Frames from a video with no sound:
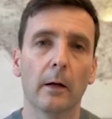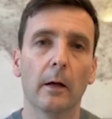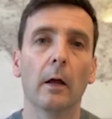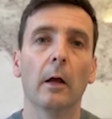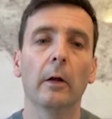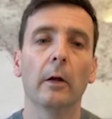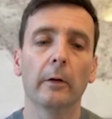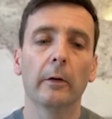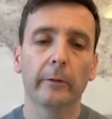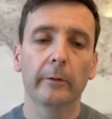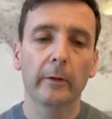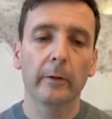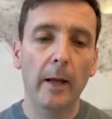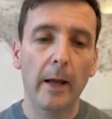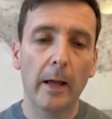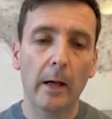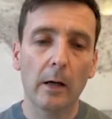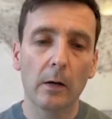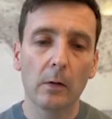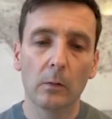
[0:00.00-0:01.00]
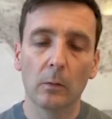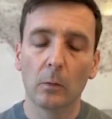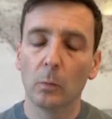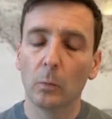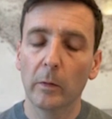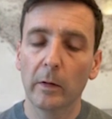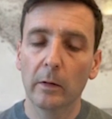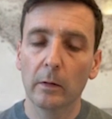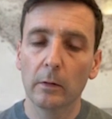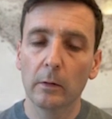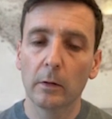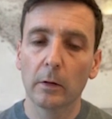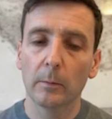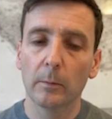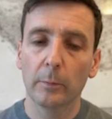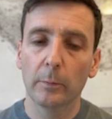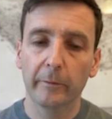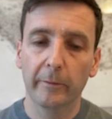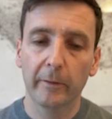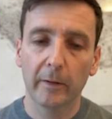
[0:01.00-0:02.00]
So now we can look at
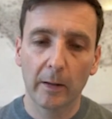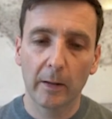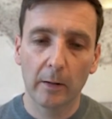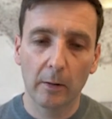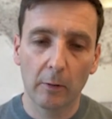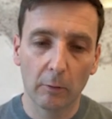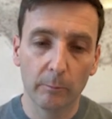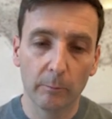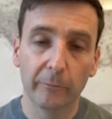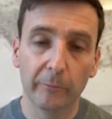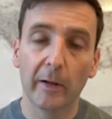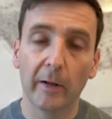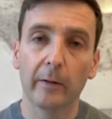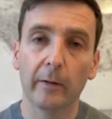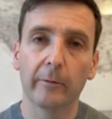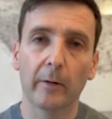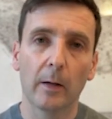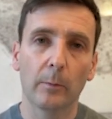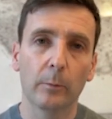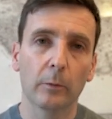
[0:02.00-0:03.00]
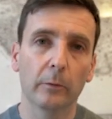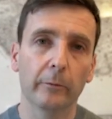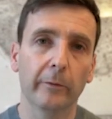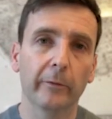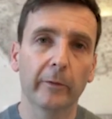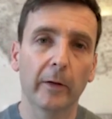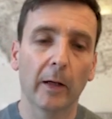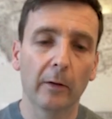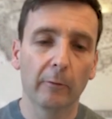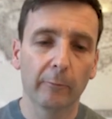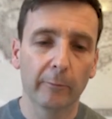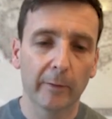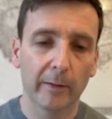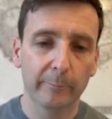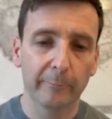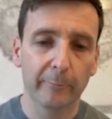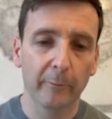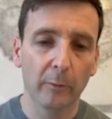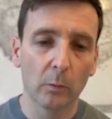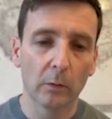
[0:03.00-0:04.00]
putting our object up onto Sketchfab for the
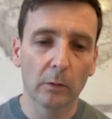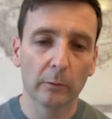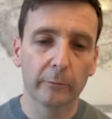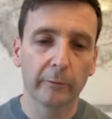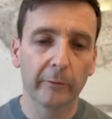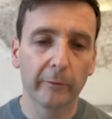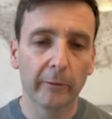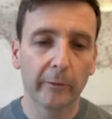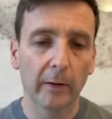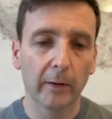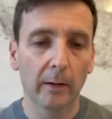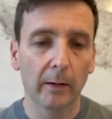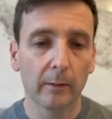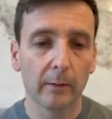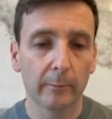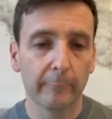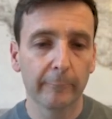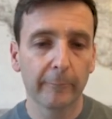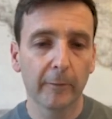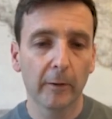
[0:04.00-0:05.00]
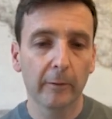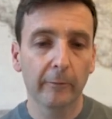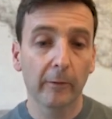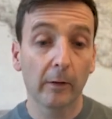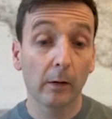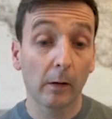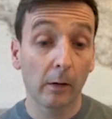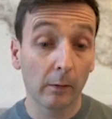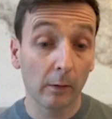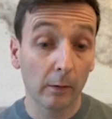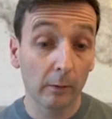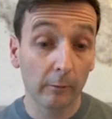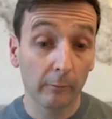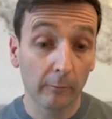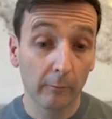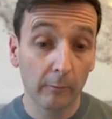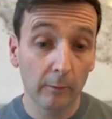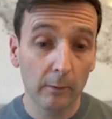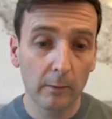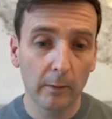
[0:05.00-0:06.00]
world to see. First thing I'm going to do
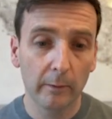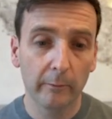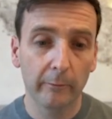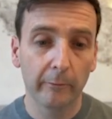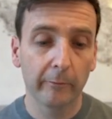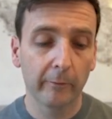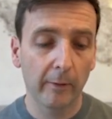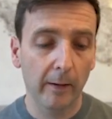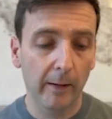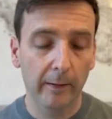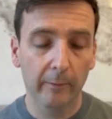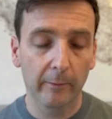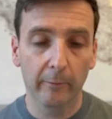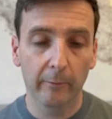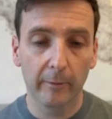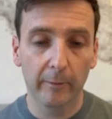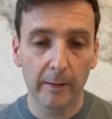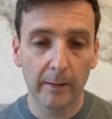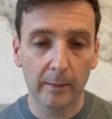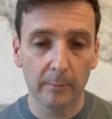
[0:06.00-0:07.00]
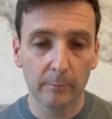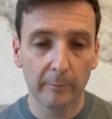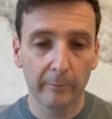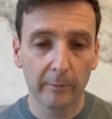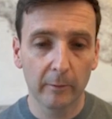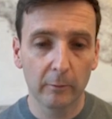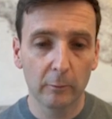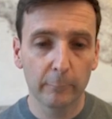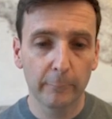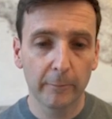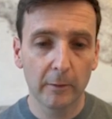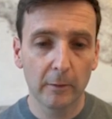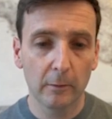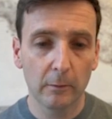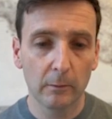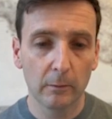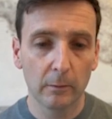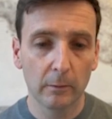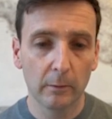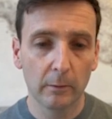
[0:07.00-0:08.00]
is select the material file,
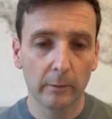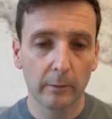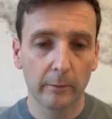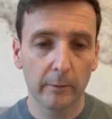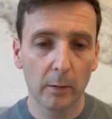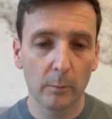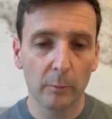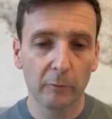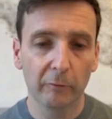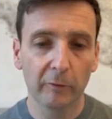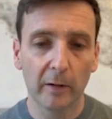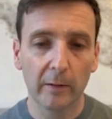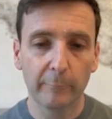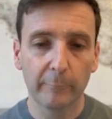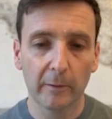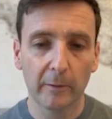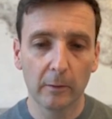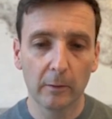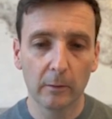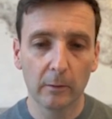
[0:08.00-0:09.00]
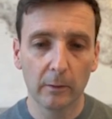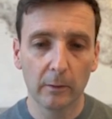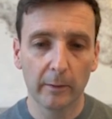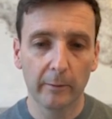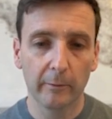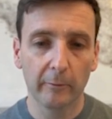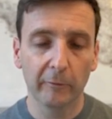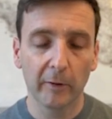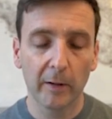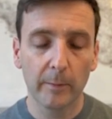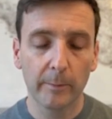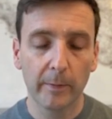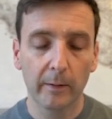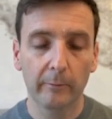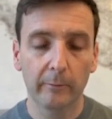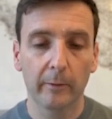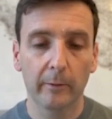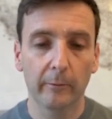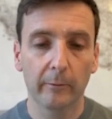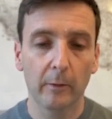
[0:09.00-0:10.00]
the OBJ file, and the JPEG. So that's
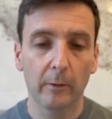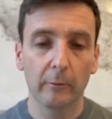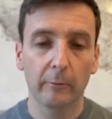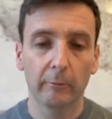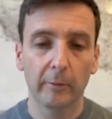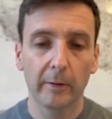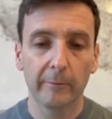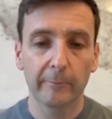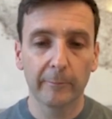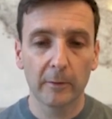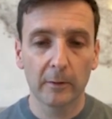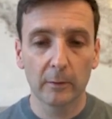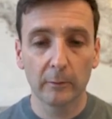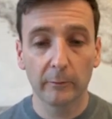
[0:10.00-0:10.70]
those three files.